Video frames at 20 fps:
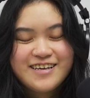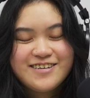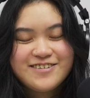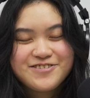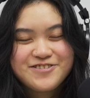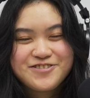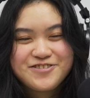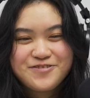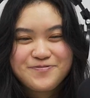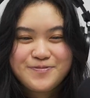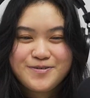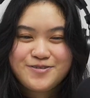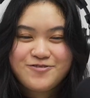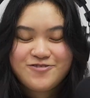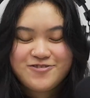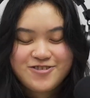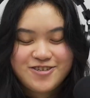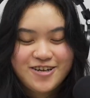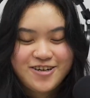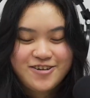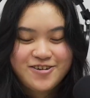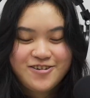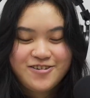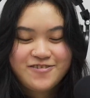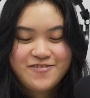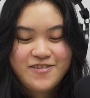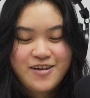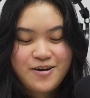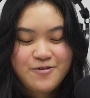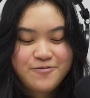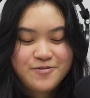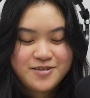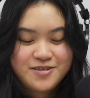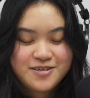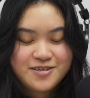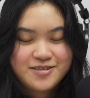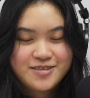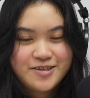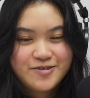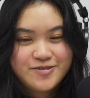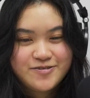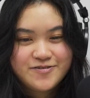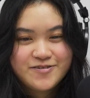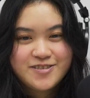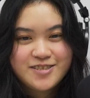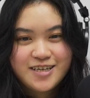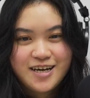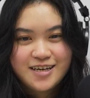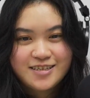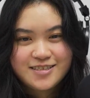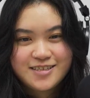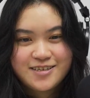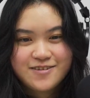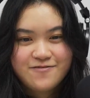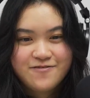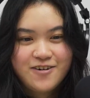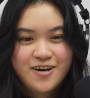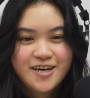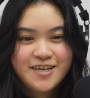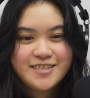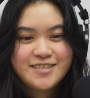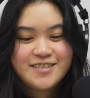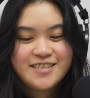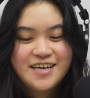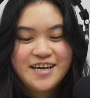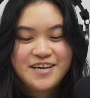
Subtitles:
you so much for sharing all of that with us. That was fantastic advice.